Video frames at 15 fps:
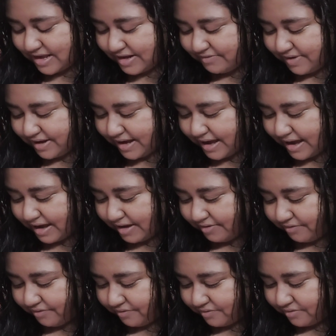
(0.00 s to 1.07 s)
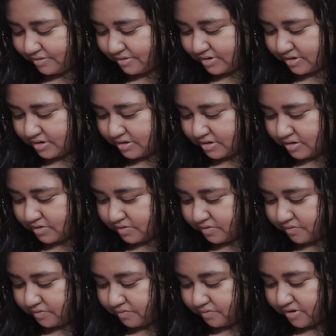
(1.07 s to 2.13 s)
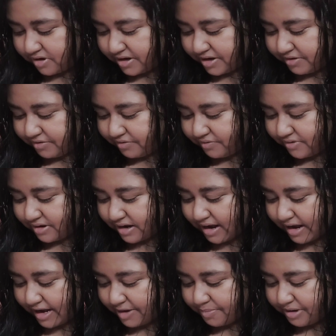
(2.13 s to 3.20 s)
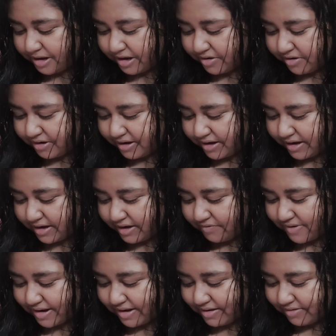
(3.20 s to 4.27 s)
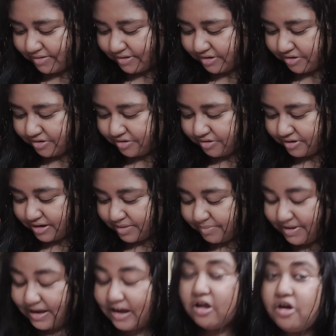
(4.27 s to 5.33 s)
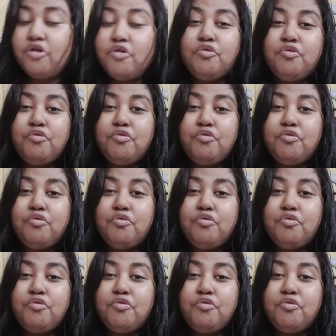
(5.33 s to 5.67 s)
Then we have, what is one high priority indie fantasy on your TBR?